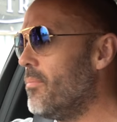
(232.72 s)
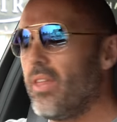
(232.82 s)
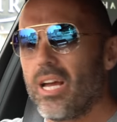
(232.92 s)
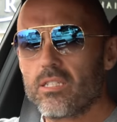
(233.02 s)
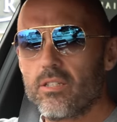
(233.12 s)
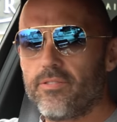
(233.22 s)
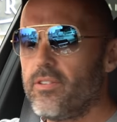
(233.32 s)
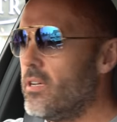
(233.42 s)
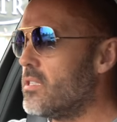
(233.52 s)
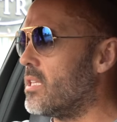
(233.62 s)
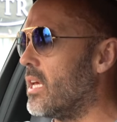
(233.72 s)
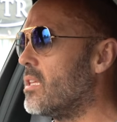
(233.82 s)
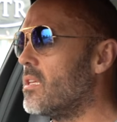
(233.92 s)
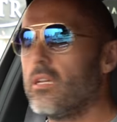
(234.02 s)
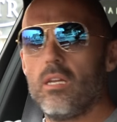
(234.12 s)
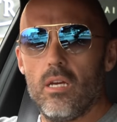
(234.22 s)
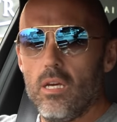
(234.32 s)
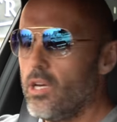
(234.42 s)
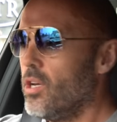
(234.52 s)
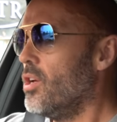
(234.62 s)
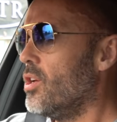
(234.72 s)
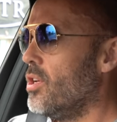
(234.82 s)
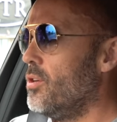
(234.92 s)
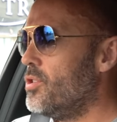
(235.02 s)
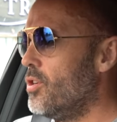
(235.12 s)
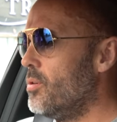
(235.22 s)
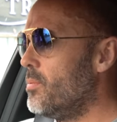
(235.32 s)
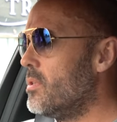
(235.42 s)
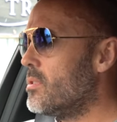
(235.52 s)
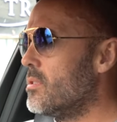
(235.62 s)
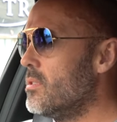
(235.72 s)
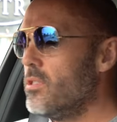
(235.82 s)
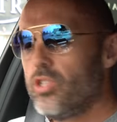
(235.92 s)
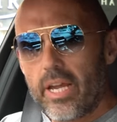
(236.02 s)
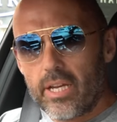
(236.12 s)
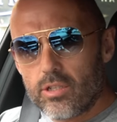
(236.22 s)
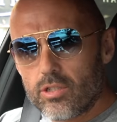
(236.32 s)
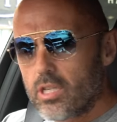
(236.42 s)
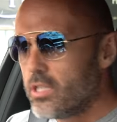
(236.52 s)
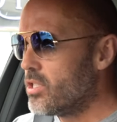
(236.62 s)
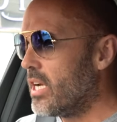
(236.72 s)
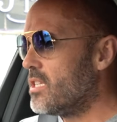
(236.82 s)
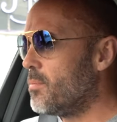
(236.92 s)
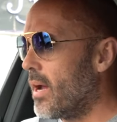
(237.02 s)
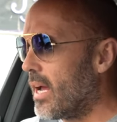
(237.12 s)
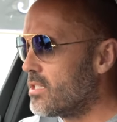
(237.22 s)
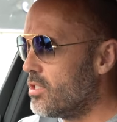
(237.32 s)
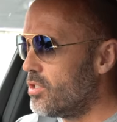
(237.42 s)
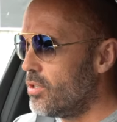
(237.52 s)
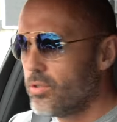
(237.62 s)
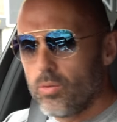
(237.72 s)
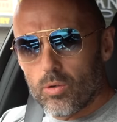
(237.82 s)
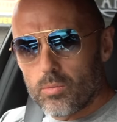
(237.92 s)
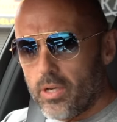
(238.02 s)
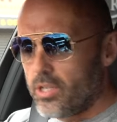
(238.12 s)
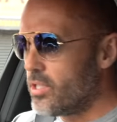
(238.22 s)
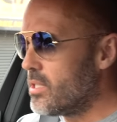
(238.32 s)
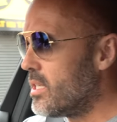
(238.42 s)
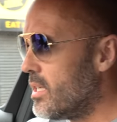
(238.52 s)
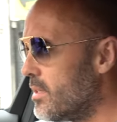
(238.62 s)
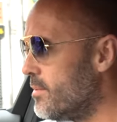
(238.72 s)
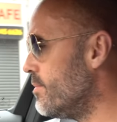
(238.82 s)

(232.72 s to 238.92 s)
that's the first thing that YouTubers changed. It's changed my attitude towards merge and turn.